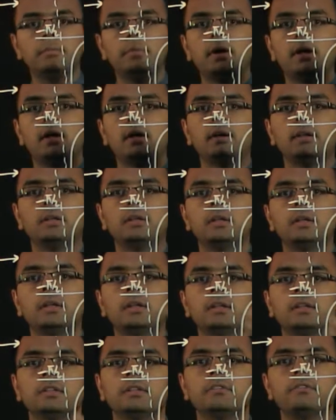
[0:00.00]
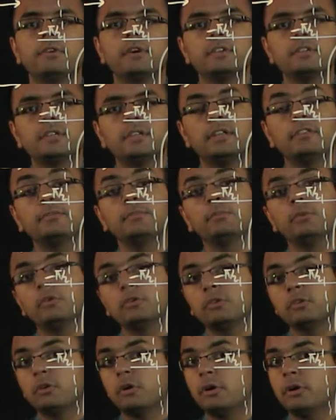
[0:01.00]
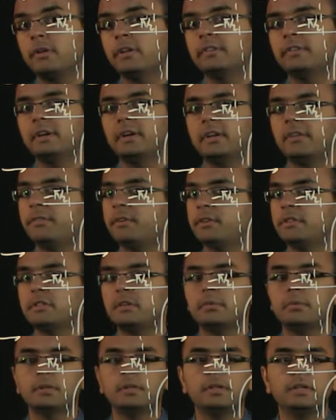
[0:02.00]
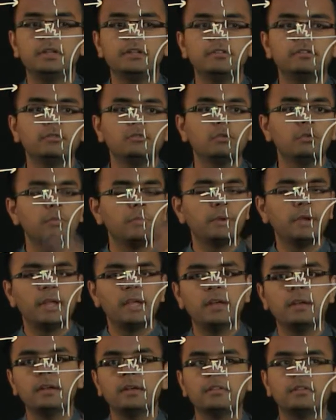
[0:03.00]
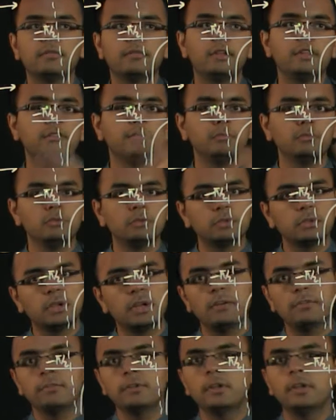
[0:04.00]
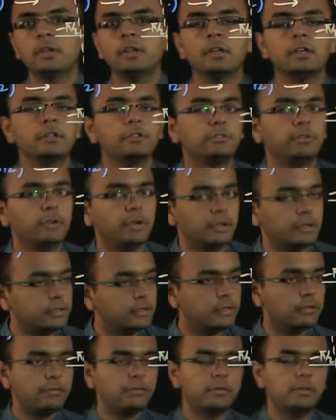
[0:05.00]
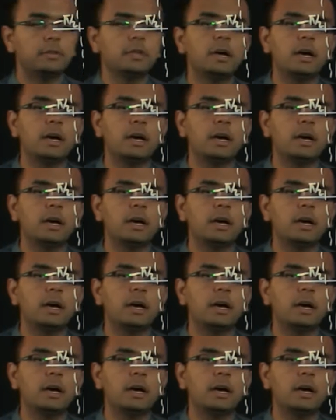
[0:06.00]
part, the function is both continuous and differentiable. There is no break. It's a very smooth graph. So the